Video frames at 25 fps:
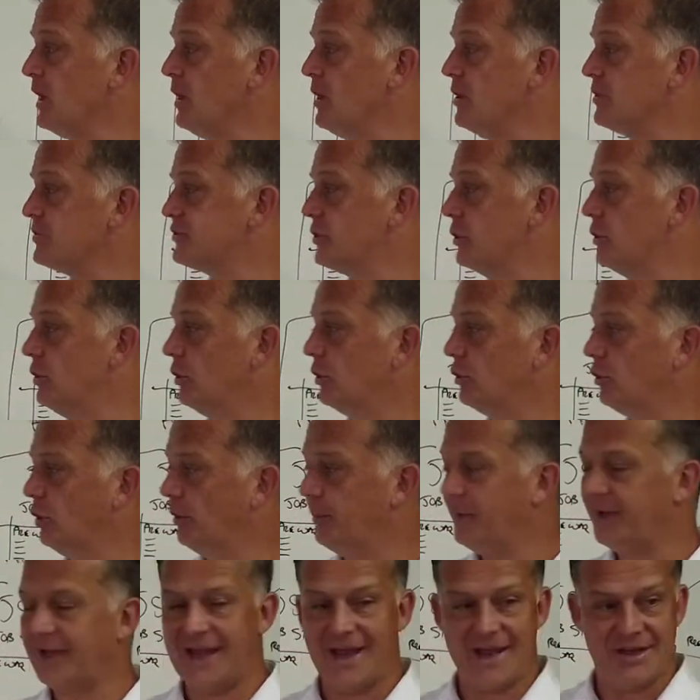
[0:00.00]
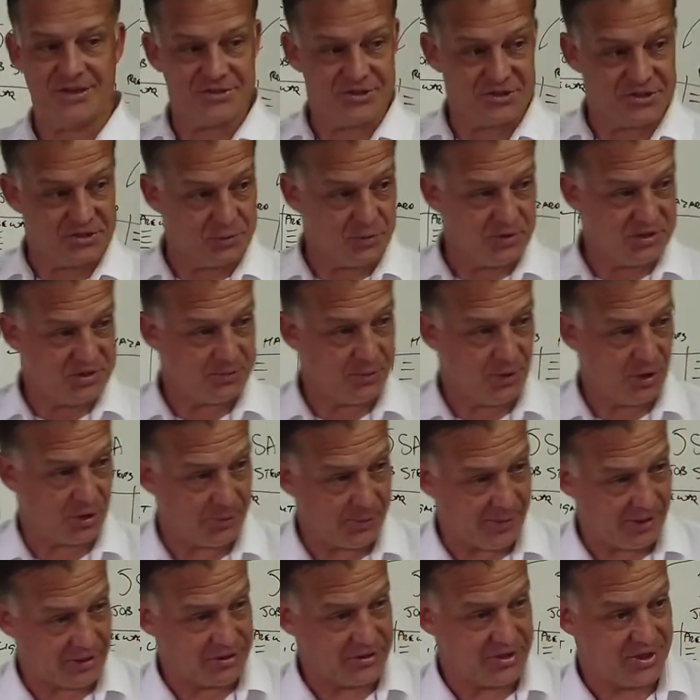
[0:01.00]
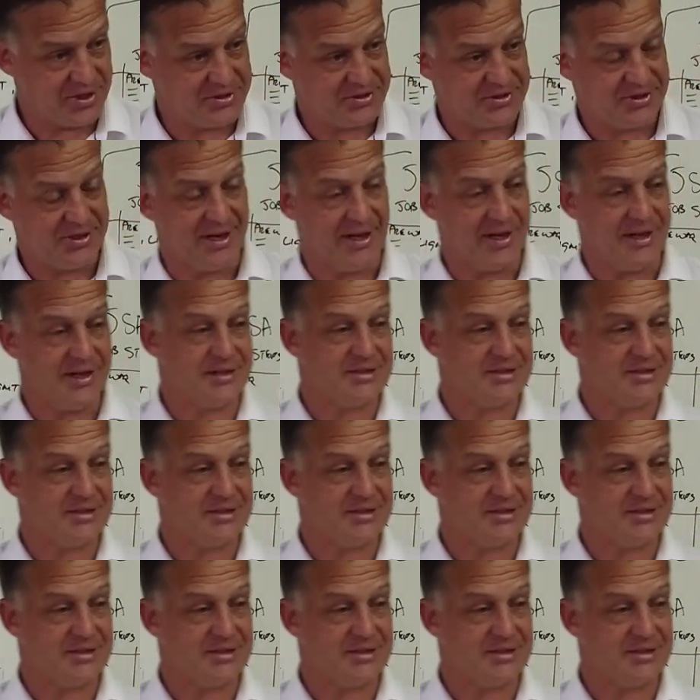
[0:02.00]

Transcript: So ergonomic hazards we spoke about yesterday,